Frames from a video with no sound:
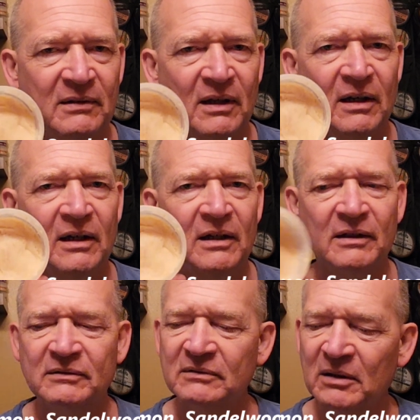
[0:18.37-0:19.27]

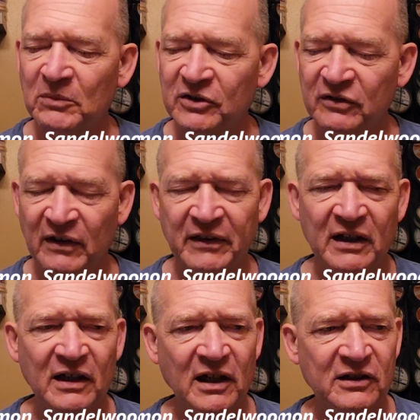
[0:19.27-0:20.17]
Not much of it. I think
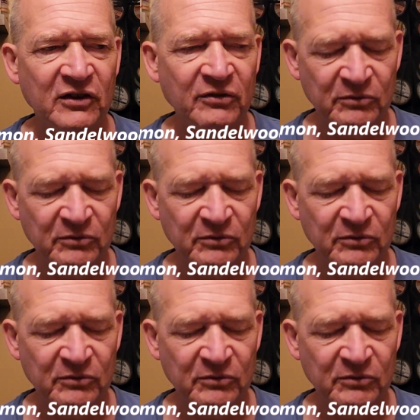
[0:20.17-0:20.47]
I got this from